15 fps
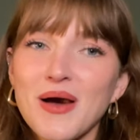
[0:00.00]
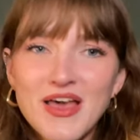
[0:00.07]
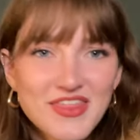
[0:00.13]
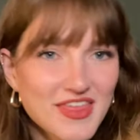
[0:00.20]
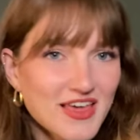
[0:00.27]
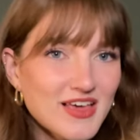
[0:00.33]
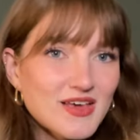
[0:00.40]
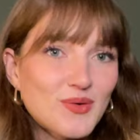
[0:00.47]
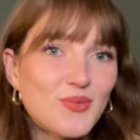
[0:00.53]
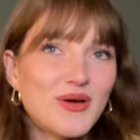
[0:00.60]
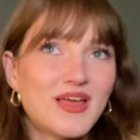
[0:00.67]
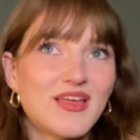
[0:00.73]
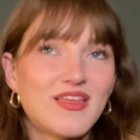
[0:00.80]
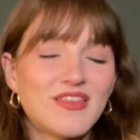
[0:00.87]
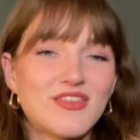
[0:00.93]
I think
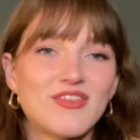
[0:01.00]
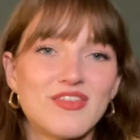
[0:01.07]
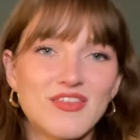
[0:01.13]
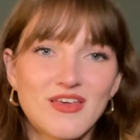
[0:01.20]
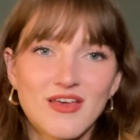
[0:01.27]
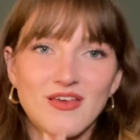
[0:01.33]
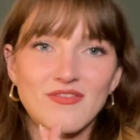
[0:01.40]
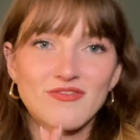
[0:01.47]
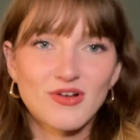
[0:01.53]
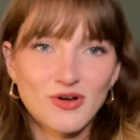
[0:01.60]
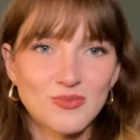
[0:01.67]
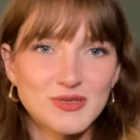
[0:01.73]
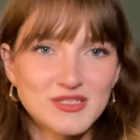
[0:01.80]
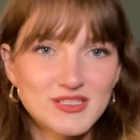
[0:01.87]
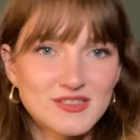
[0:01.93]
with the
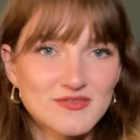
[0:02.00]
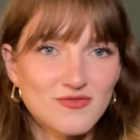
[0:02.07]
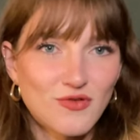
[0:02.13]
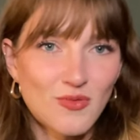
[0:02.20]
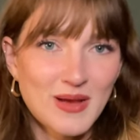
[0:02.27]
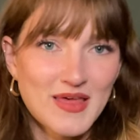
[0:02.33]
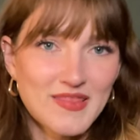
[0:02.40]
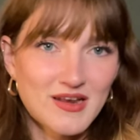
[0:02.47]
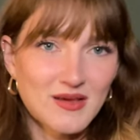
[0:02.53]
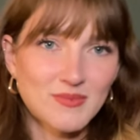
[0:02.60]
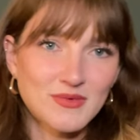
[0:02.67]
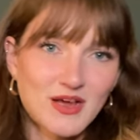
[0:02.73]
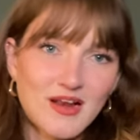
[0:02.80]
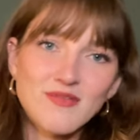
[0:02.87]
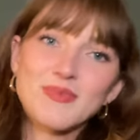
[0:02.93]
Vlogmas format that I'm
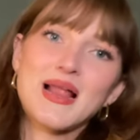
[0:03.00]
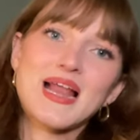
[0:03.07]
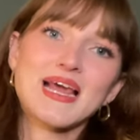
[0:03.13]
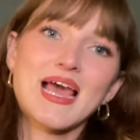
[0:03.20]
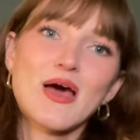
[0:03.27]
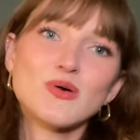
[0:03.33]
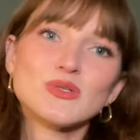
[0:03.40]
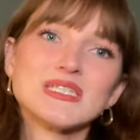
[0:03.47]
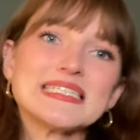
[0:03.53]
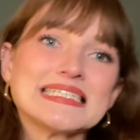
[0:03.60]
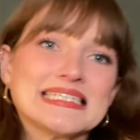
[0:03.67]
kind of planning out,